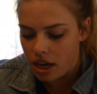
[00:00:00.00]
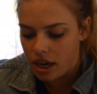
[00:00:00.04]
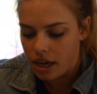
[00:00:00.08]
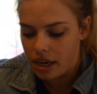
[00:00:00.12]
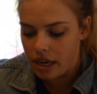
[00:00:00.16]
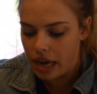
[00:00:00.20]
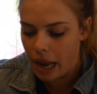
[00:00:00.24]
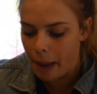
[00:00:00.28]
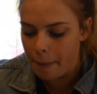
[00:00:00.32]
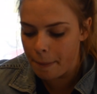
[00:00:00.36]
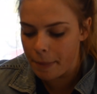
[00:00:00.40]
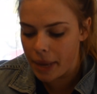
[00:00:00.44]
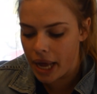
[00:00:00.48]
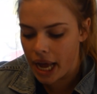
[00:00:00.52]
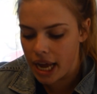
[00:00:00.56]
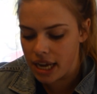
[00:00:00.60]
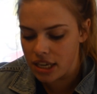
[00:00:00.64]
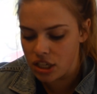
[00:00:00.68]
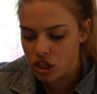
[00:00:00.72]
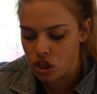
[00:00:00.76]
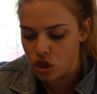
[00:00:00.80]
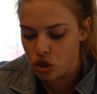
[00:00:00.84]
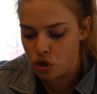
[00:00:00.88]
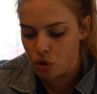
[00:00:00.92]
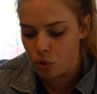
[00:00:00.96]
Number
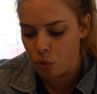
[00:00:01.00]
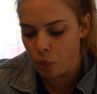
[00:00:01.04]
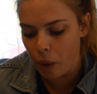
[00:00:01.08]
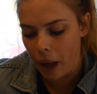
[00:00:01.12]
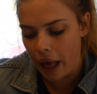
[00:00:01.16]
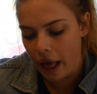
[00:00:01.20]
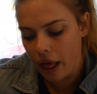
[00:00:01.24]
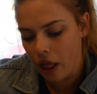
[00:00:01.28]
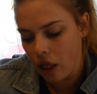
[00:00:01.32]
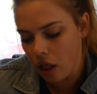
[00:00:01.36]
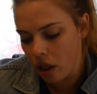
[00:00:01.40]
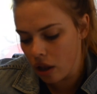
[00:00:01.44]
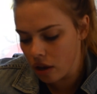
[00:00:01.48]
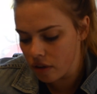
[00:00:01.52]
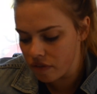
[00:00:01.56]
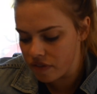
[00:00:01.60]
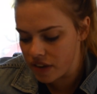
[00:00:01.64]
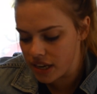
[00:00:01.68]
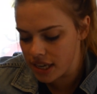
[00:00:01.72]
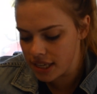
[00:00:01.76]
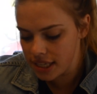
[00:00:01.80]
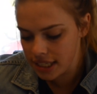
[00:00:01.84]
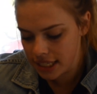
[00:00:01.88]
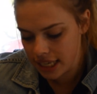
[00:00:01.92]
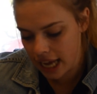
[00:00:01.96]
12,
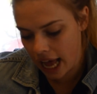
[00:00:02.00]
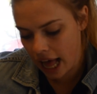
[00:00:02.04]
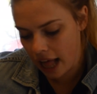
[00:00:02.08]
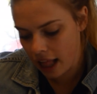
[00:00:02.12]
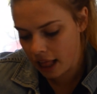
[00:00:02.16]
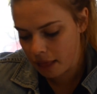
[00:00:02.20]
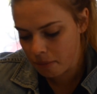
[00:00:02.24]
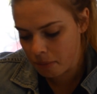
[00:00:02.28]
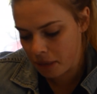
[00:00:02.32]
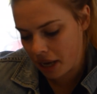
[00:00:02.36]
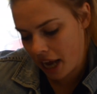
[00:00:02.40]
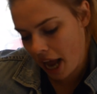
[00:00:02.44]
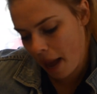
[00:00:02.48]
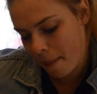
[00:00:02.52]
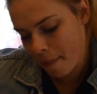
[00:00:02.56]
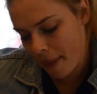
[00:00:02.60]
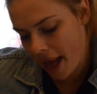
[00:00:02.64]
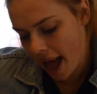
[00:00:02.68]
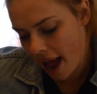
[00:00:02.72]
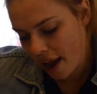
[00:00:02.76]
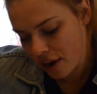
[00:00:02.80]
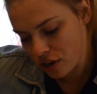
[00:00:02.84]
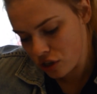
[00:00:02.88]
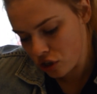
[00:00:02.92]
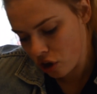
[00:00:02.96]
tell me
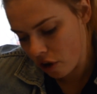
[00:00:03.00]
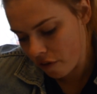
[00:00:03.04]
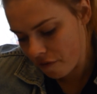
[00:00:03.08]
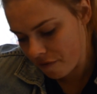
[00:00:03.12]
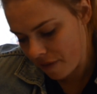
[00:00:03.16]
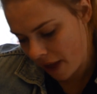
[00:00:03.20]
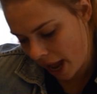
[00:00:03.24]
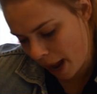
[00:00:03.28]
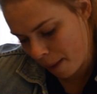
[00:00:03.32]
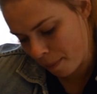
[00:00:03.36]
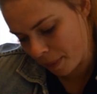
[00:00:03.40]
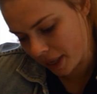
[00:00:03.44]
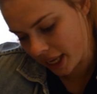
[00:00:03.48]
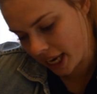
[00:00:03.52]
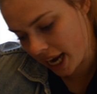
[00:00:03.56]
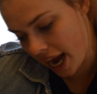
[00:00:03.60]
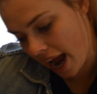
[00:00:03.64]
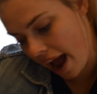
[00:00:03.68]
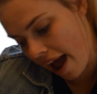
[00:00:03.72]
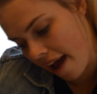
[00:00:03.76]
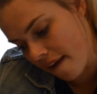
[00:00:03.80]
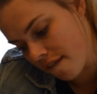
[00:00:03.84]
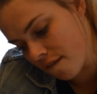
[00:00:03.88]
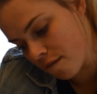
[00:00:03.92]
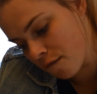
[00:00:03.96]
about your family
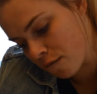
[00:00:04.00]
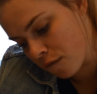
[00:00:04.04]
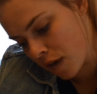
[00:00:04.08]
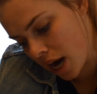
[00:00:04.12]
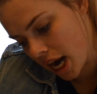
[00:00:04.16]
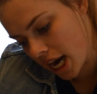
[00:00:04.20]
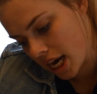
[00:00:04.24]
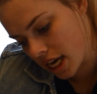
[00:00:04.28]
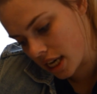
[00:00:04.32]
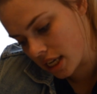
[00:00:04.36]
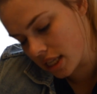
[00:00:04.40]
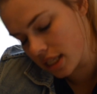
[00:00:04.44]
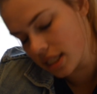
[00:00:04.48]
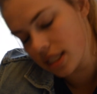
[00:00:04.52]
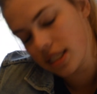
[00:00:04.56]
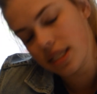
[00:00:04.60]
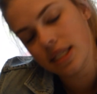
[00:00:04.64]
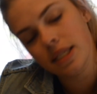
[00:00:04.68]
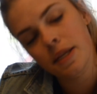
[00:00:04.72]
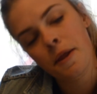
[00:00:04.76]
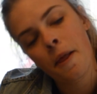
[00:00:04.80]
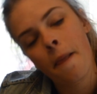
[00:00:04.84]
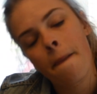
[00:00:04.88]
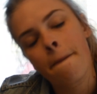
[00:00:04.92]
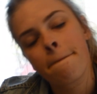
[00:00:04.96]
and friends.
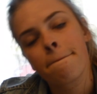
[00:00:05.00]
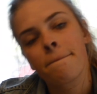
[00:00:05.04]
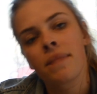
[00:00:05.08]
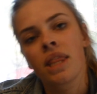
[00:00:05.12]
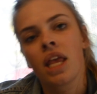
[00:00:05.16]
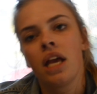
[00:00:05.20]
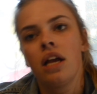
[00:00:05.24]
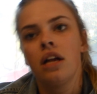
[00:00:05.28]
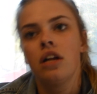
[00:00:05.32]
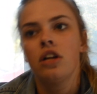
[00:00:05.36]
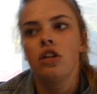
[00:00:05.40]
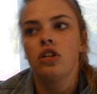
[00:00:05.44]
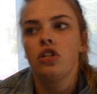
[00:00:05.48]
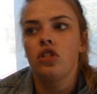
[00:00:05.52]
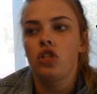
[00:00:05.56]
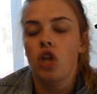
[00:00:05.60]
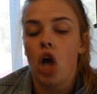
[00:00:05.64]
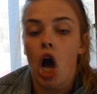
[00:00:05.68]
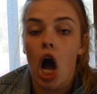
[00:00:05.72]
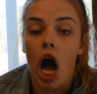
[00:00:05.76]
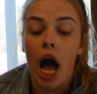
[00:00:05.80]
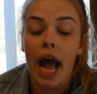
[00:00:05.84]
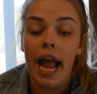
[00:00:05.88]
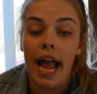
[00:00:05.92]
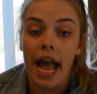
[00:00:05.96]
So
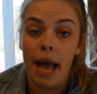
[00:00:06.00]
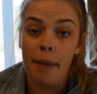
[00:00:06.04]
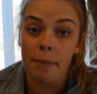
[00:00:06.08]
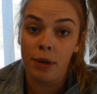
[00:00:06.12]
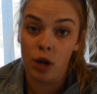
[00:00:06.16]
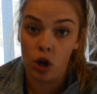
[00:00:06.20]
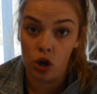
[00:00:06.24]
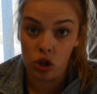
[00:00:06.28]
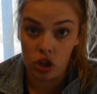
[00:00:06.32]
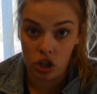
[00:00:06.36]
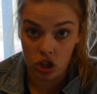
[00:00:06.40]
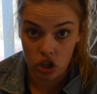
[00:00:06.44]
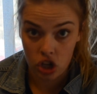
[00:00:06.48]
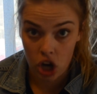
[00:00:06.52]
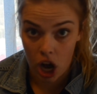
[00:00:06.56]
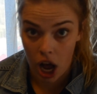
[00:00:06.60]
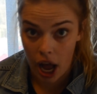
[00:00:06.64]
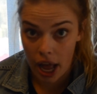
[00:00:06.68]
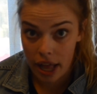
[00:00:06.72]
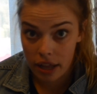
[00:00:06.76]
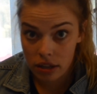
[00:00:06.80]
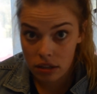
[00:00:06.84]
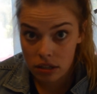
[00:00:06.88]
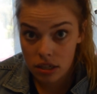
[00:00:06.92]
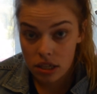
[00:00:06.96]
I am an only
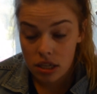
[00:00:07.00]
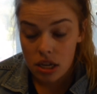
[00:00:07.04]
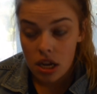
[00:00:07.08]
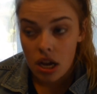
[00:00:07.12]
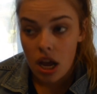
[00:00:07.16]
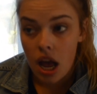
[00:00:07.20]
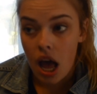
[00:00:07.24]
child.